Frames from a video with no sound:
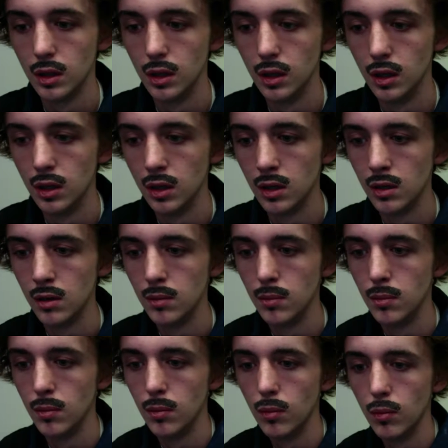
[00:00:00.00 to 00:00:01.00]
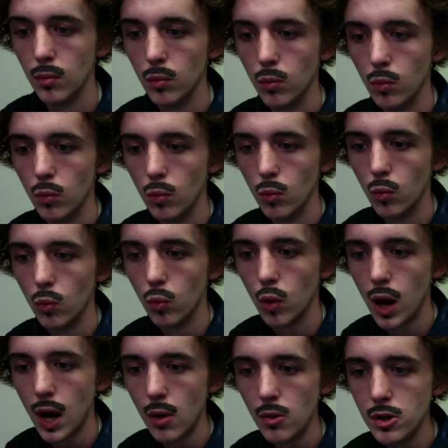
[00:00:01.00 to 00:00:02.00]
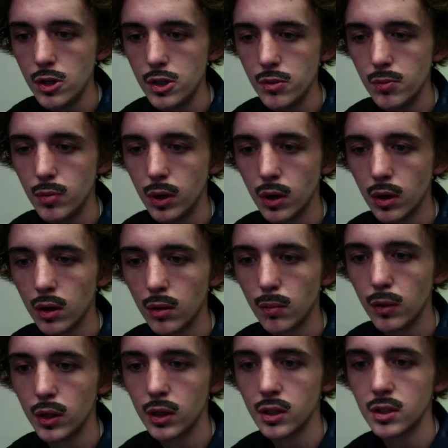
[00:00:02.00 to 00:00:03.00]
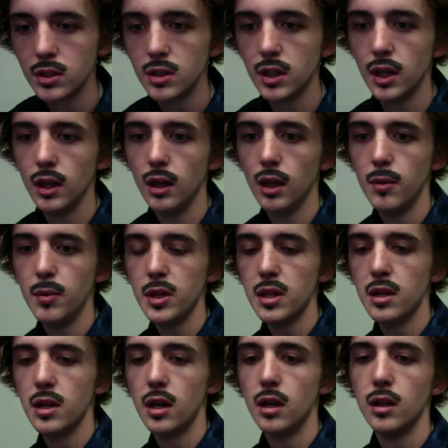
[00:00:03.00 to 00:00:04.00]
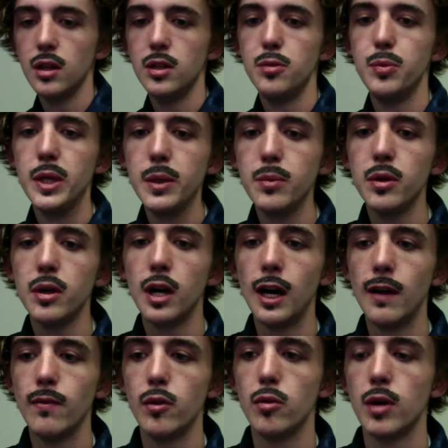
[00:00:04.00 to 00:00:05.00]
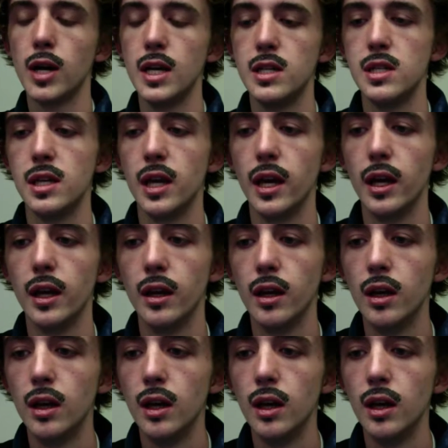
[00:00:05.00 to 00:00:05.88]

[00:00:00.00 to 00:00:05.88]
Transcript: Why would you burn books and limit the knowledge people have the right to gain?